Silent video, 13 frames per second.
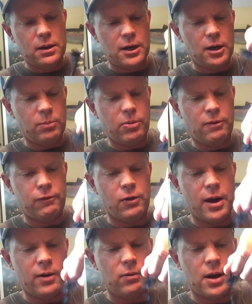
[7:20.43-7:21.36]
help the
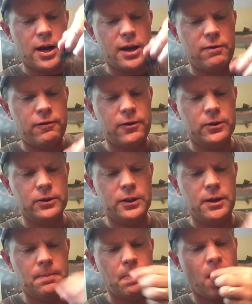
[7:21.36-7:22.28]
fly ride
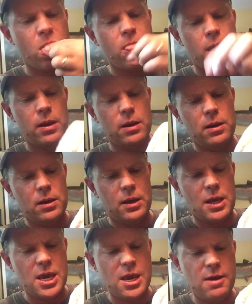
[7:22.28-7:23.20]
fairly
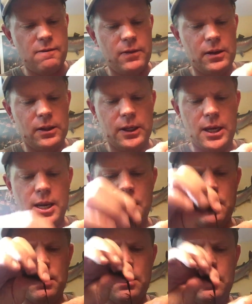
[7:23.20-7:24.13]

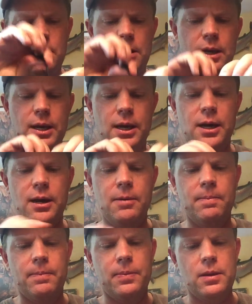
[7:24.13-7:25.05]
evenly.
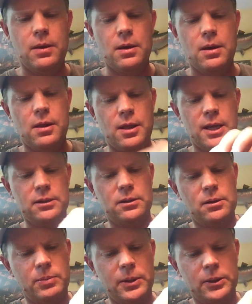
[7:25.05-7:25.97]
That
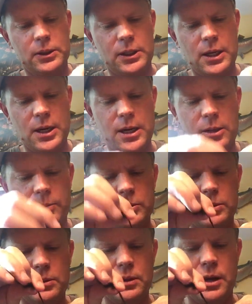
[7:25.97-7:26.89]
stability
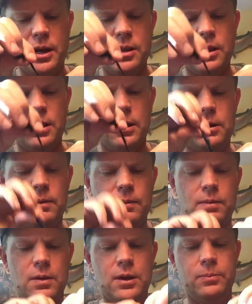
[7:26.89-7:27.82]
helps, I think,
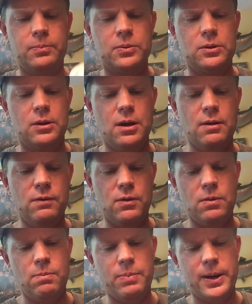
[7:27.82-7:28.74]
helps give
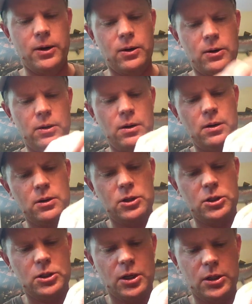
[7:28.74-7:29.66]
you better
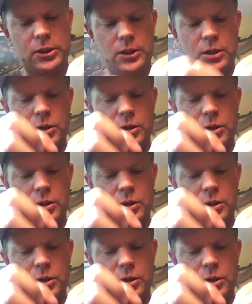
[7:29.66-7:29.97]
solid